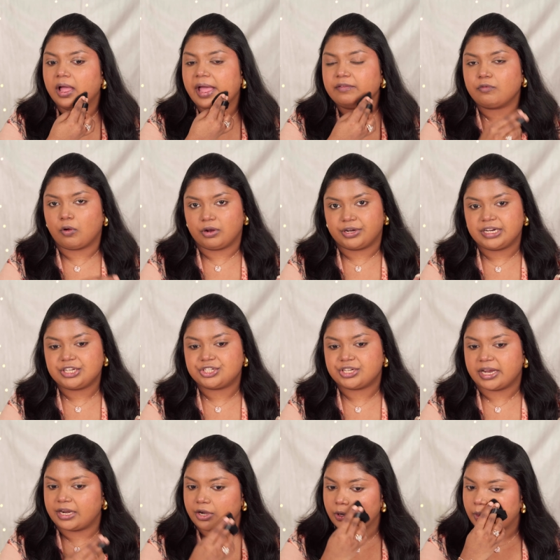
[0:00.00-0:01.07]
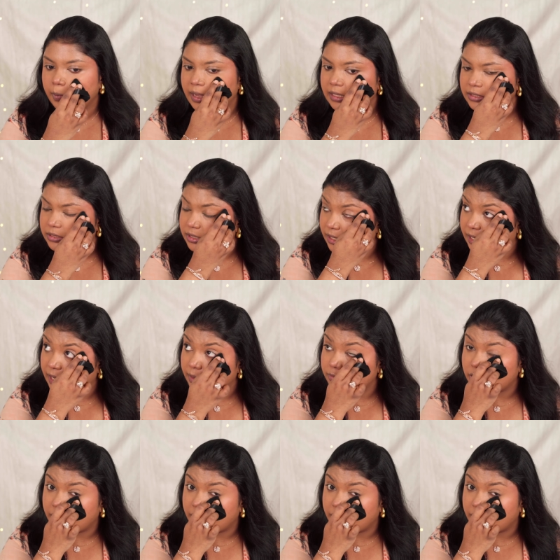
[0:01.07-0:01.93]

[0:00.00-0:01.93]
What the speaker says: I've already shared it on my Instagram,